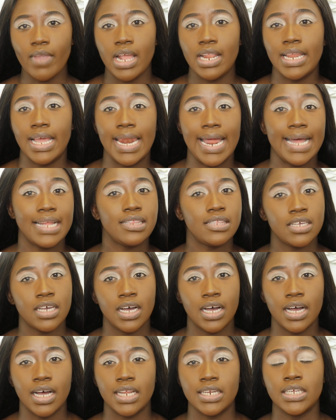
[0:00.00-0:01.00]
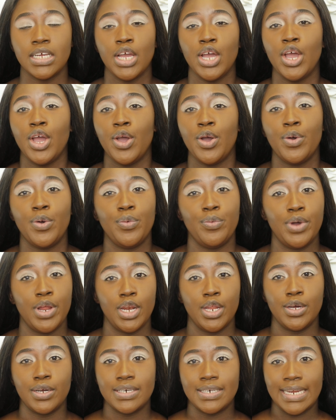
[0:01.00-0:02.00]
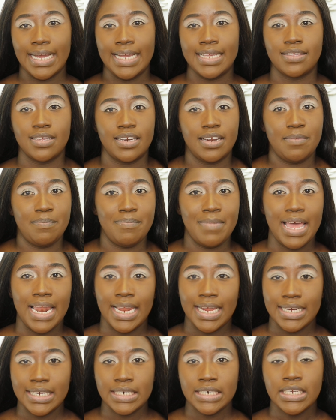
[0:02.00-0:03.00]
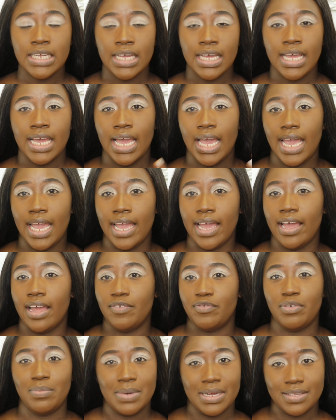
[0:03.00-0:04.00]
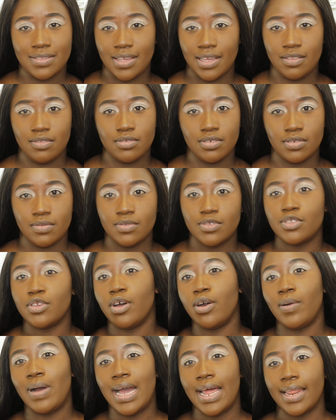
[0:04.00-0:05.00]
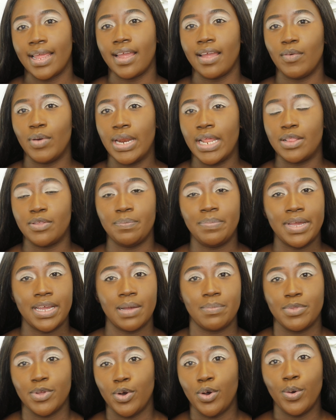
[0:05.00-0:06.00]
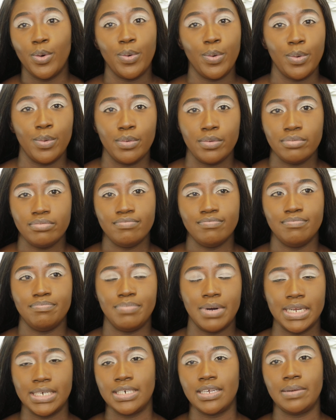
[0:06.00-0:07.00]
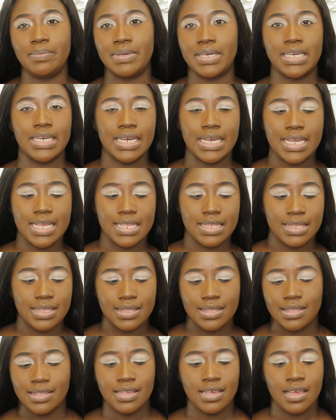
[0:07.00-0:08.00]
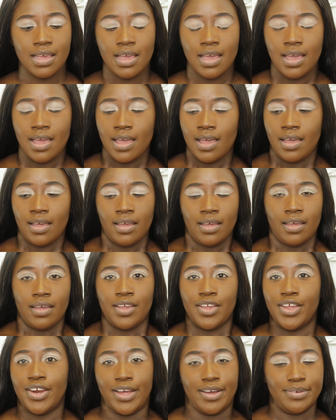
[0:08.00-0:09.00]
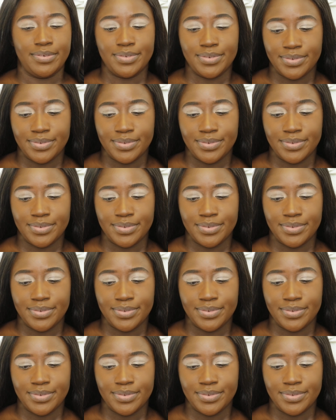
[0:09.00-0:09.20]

that I thought would look nice on a melon and for my skin tone, so I didn't want to pick up the whole bundle because, you know,